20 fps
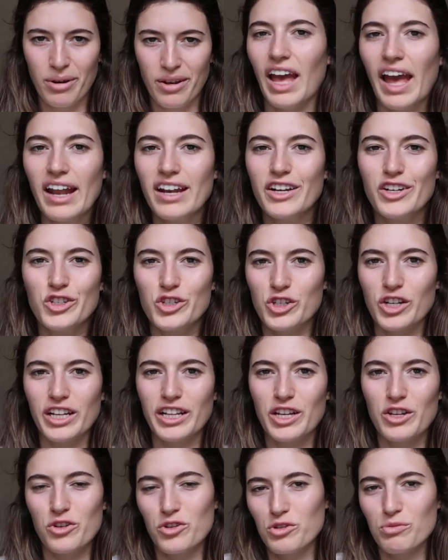And in
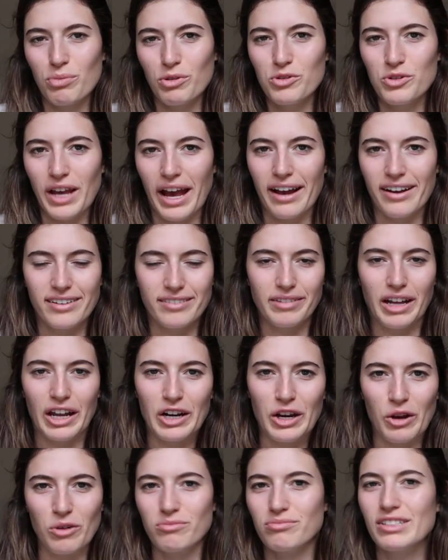Australia, you use blue tack. I don't
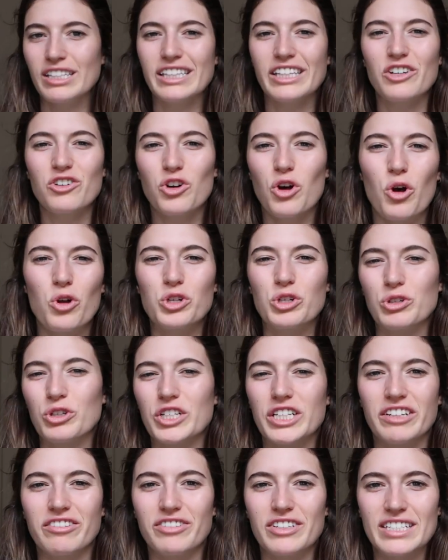know. Little cultural
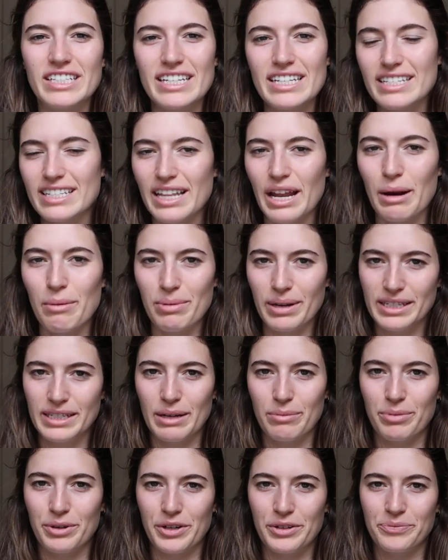differences that I picked
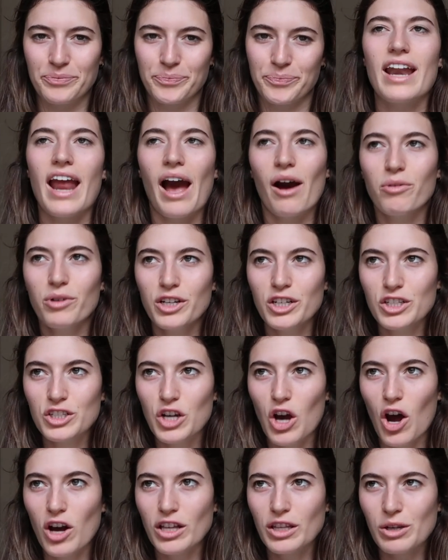up on. Now we're gonna
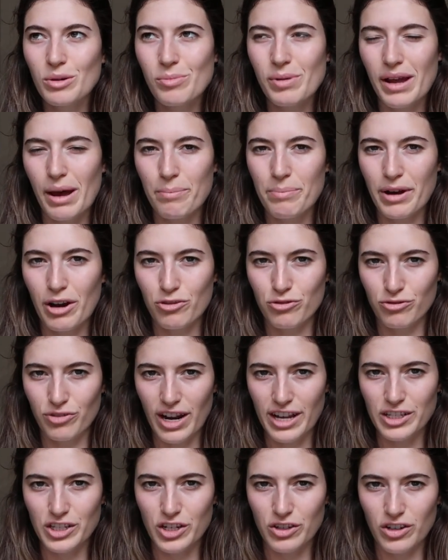talk a little bit about
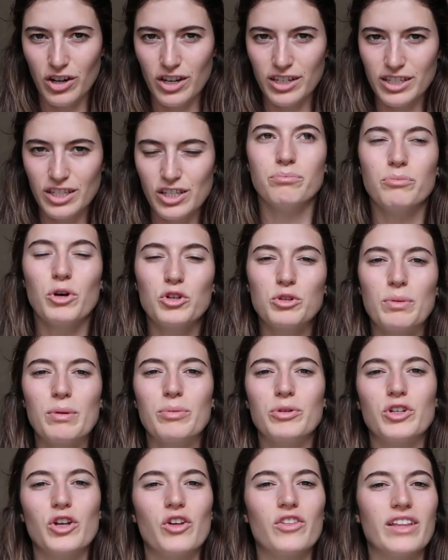restaurants. Most
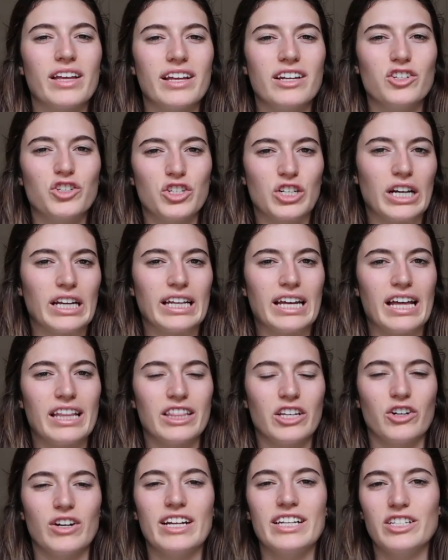people know that in Australia,
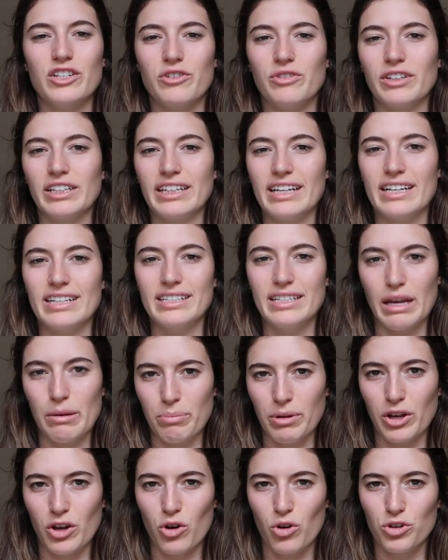there isn't really a
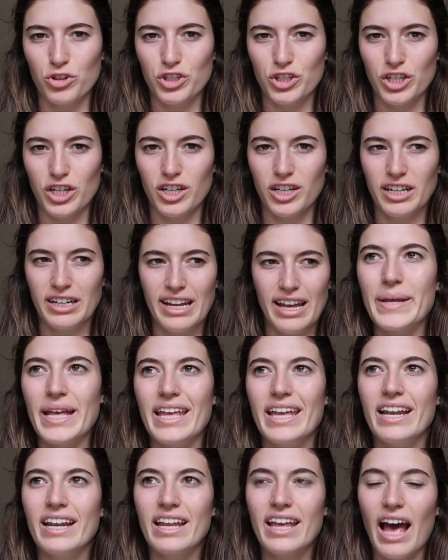tipping culture, but
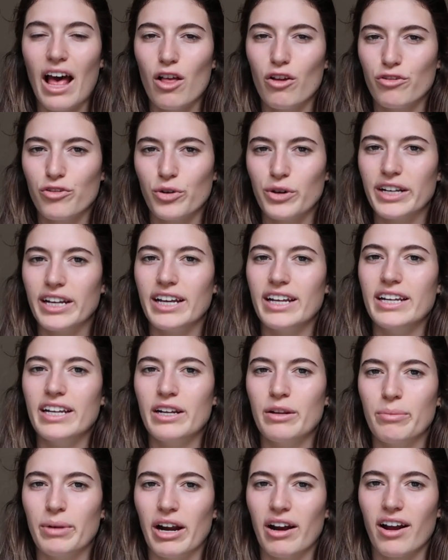in California and in
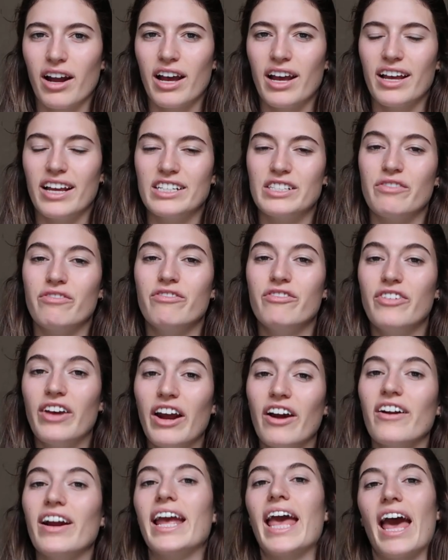America, it's
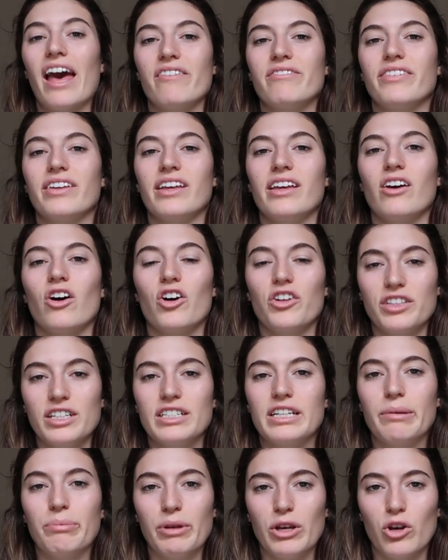very heavy on the
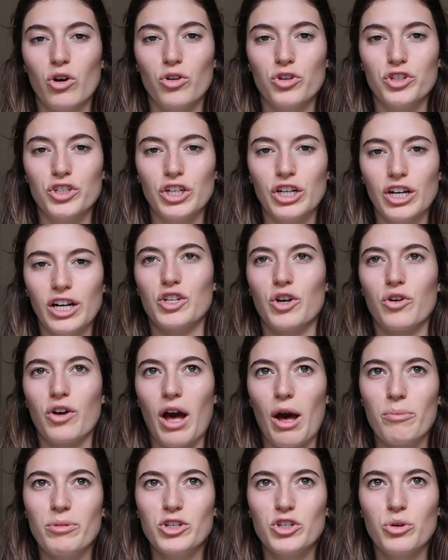tipping culture. So
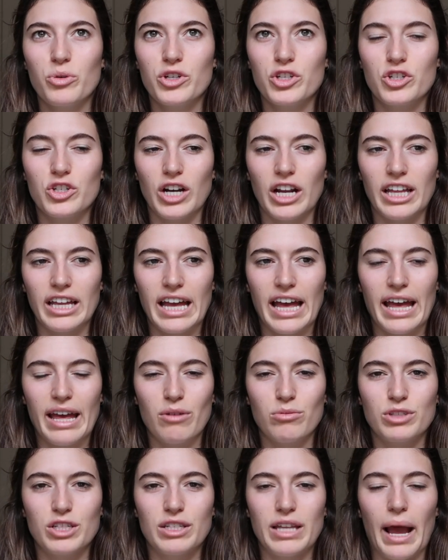coming to Australia, it
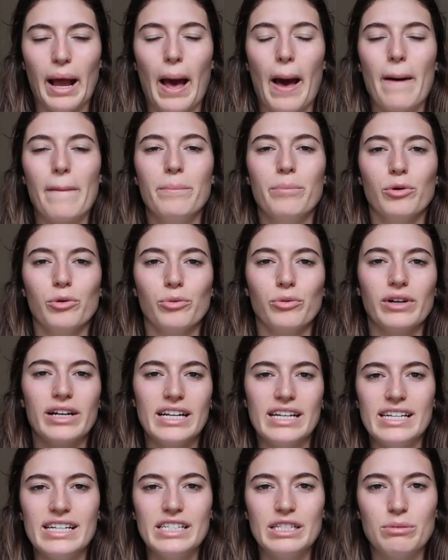was like a
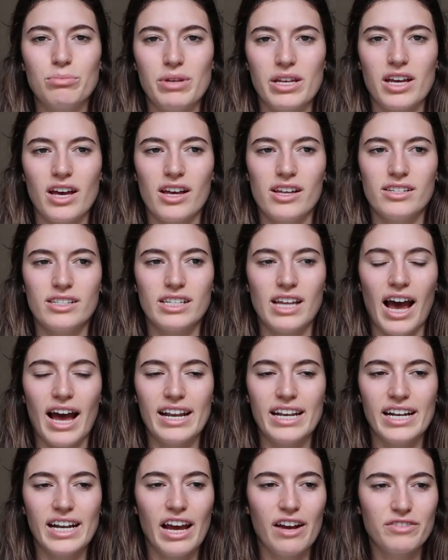breeze because I
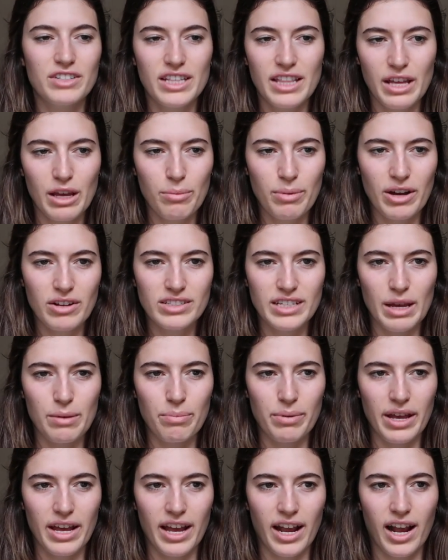didn't have to think about
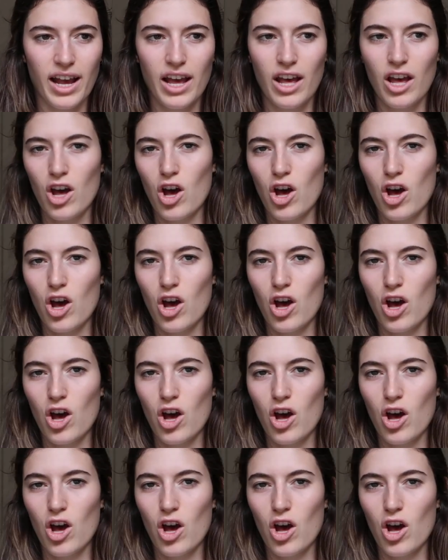tipping.